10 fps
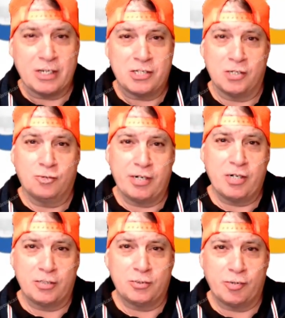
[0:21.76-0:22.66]
Racing
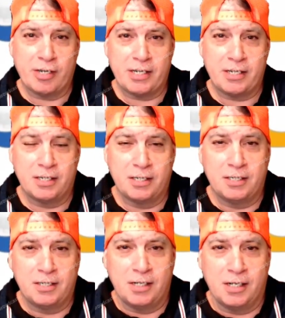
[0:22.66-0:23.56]
393.
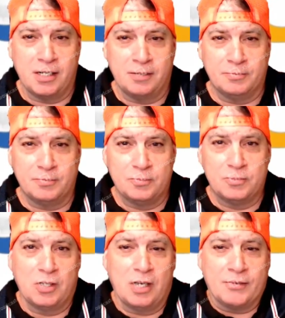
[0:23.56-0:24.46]

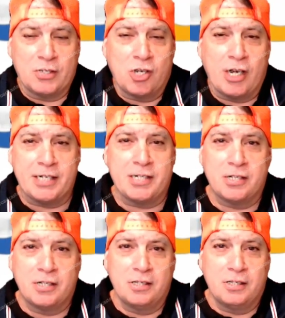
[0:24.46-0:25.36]
I've
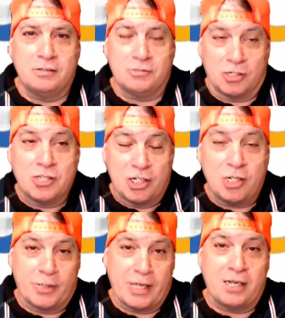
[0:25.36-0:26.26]
decided to
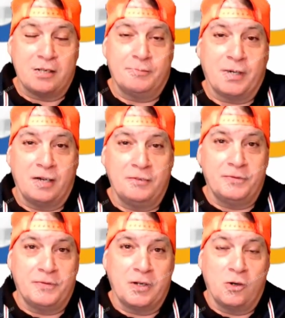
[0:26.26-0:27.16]
continue with that, but
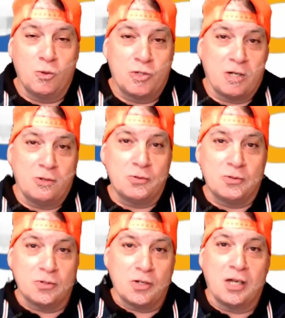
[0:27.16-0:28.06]
I've also
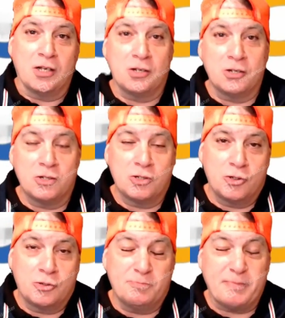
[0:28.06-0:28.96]

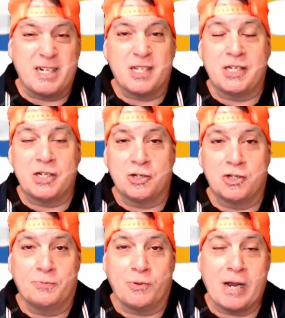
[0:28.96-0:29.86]
made a
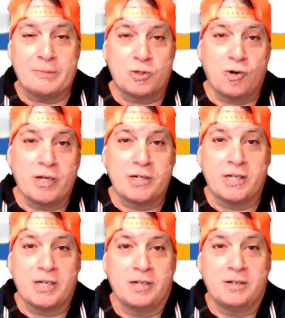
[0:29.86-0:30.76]
decision to perhaps try
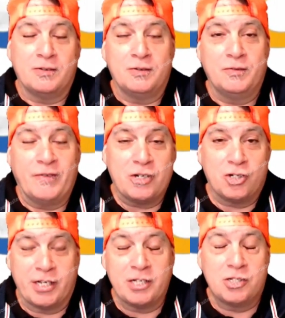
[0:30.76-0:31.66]
and
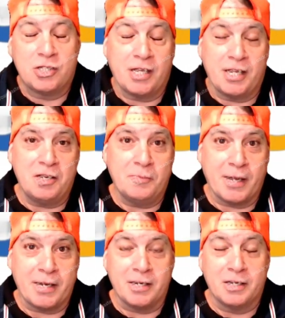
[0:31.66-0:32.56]
venture into the
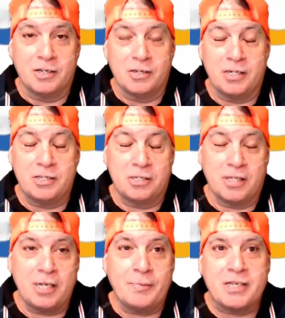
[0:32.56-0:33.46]

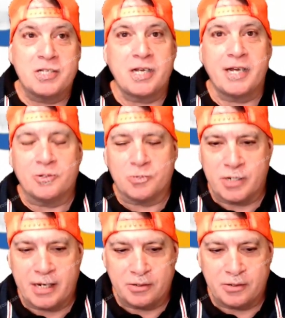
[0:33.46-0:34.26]
eBay sales.